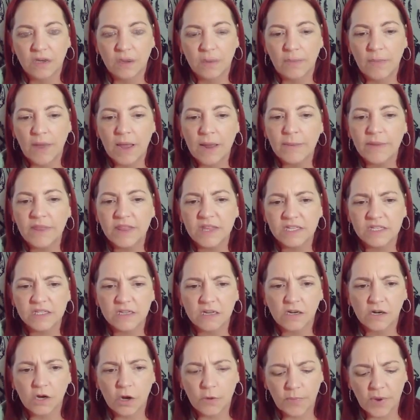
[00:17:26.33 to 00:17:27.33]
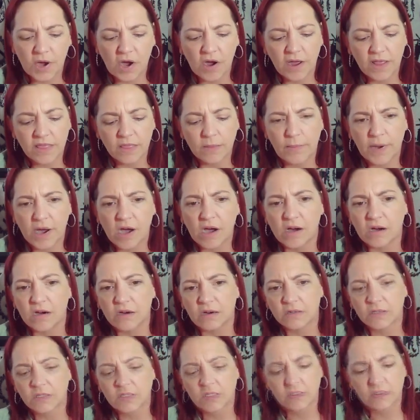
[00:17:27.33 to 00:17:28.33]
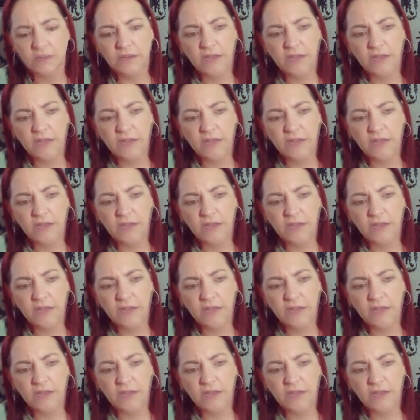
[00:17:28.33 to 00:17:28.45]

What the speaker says: And maybe this can go behind the bard.